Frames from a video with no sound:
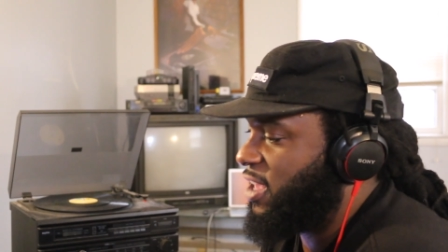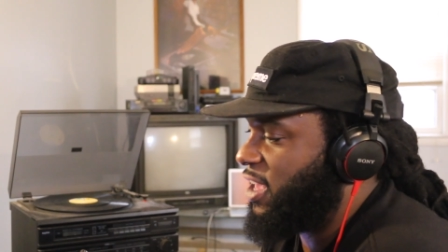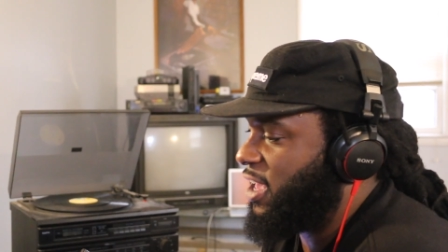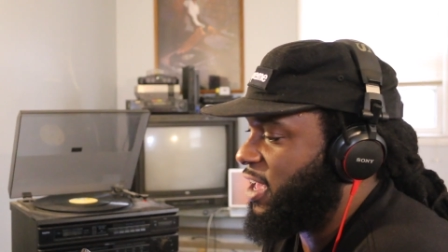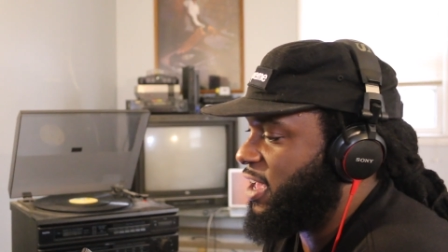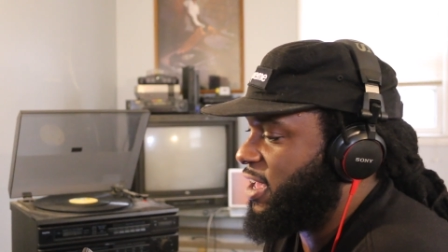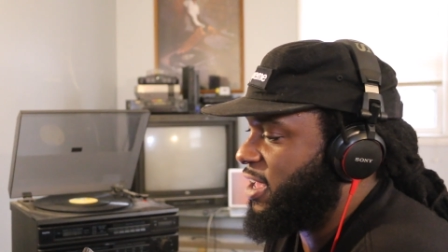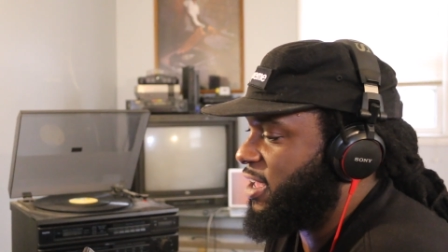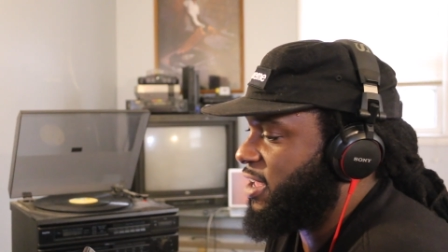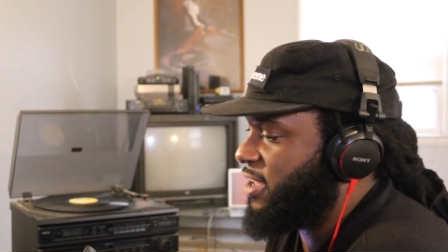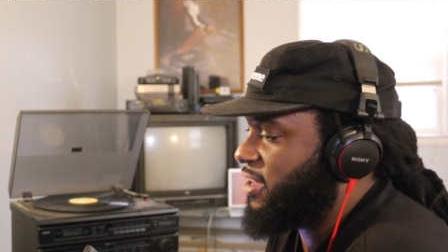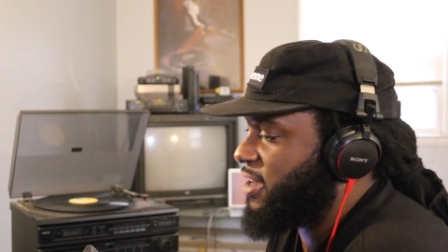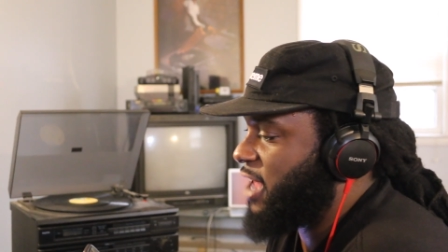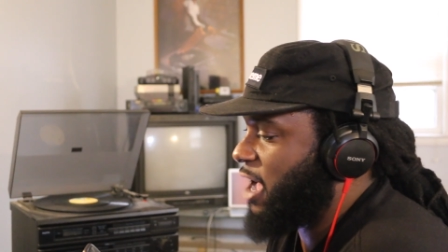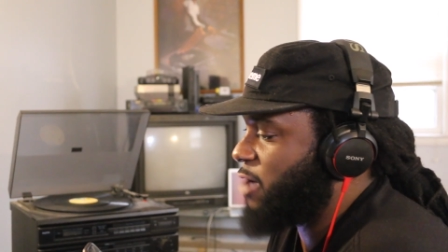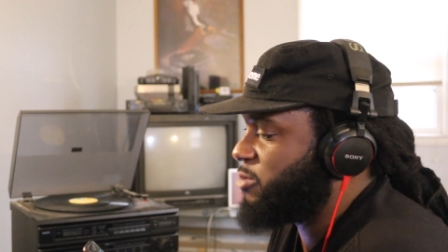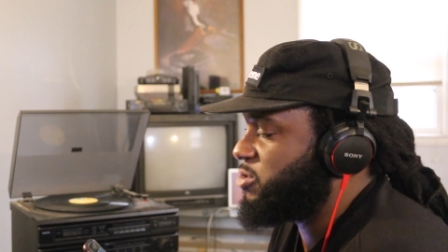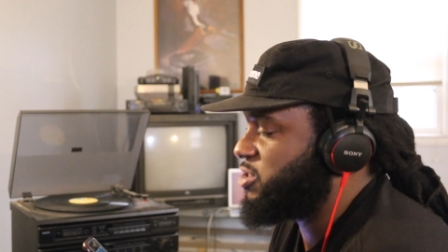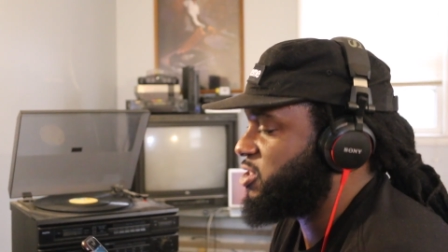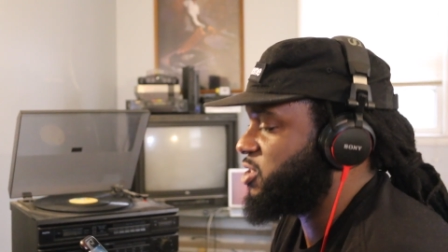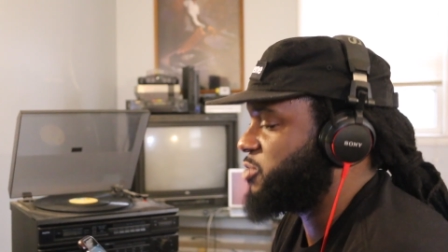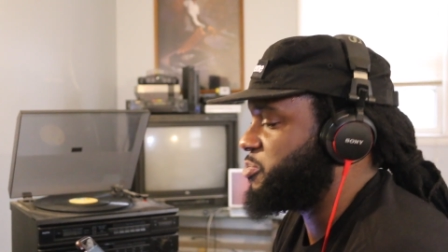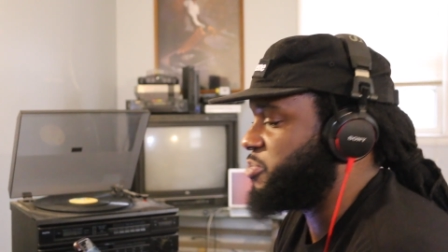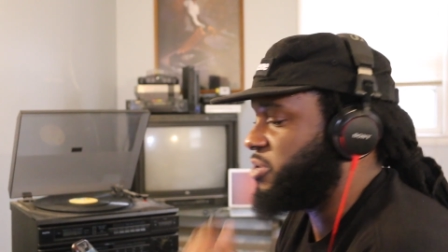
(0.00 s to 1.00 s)
And I
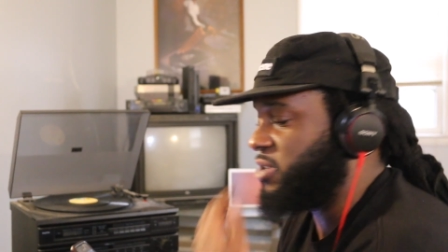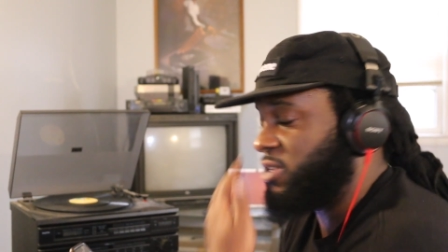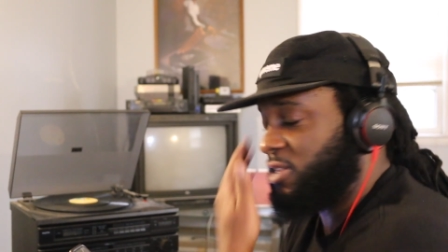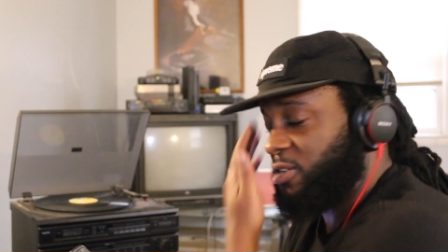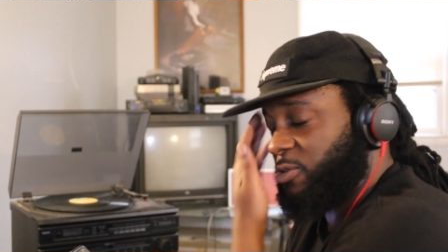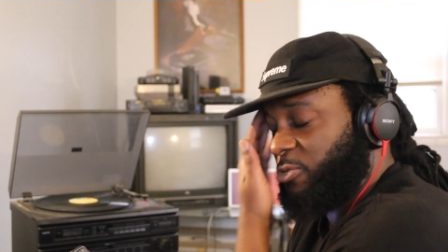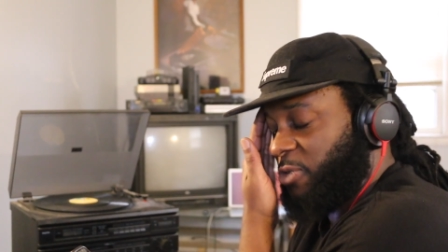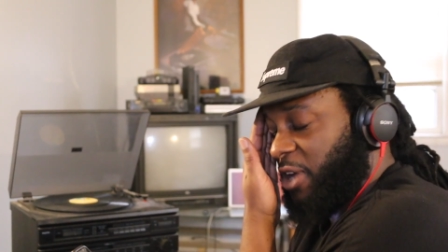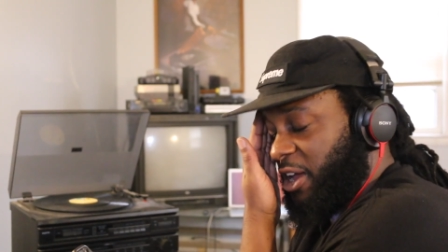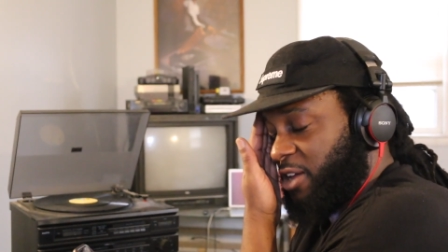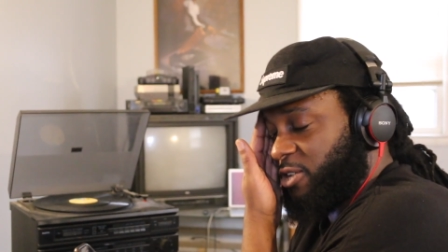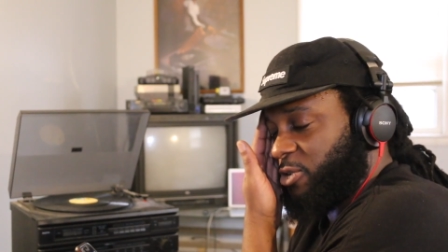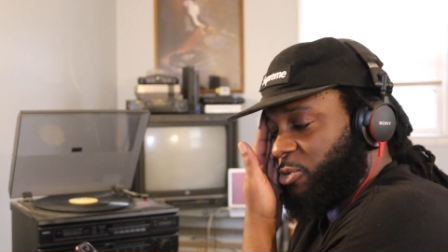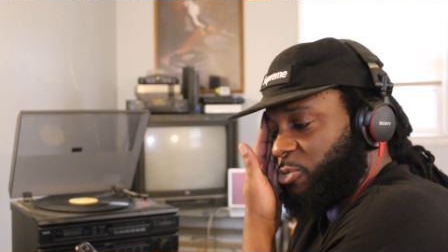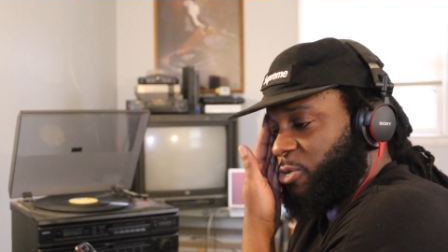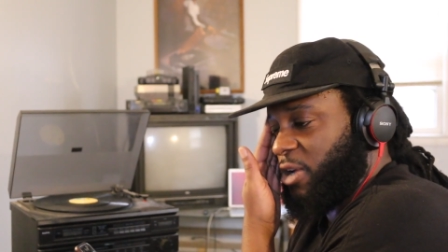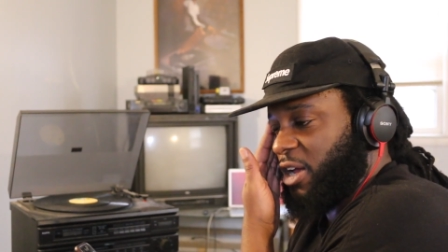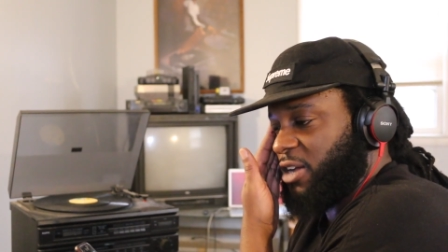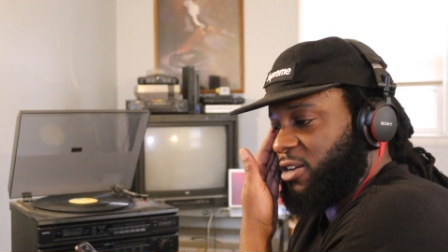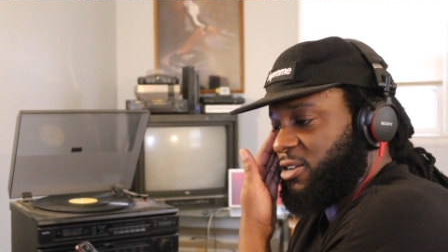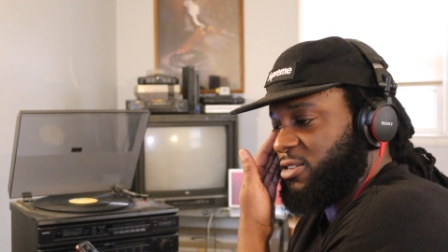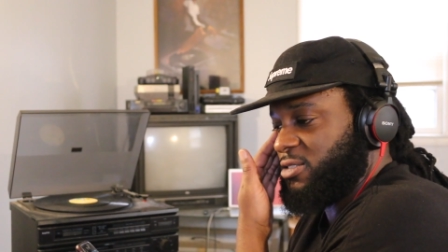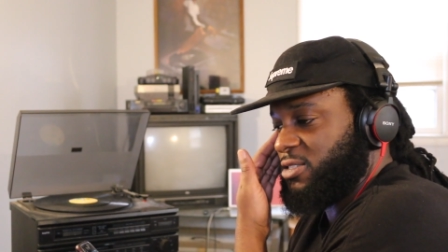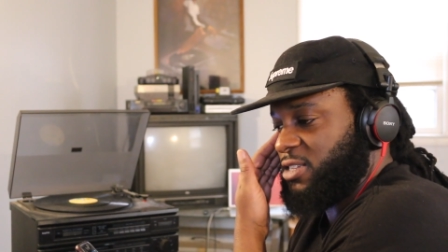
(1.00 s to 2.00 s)
was just pulling random
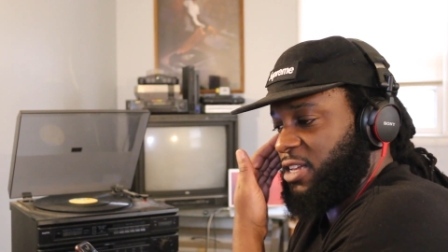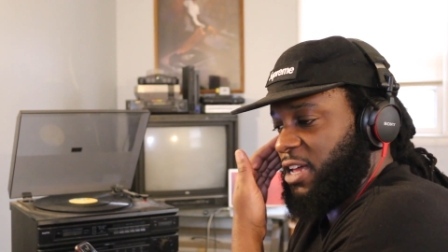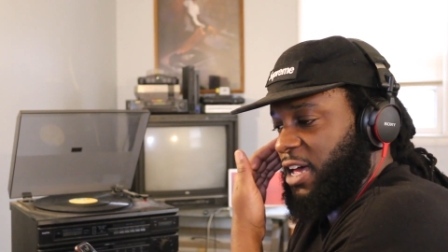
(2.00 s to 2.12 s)
records